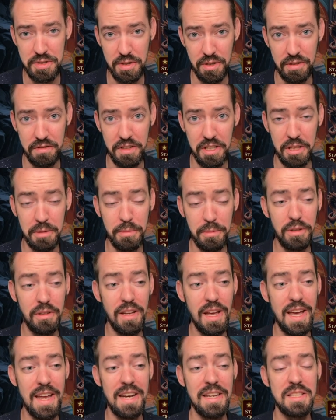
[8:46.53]
are available,
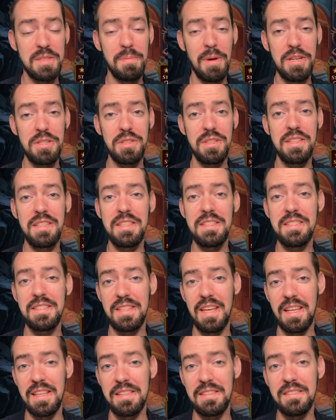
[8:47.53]
and especially in these
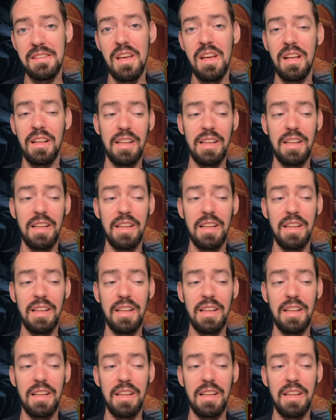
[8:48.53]
10s,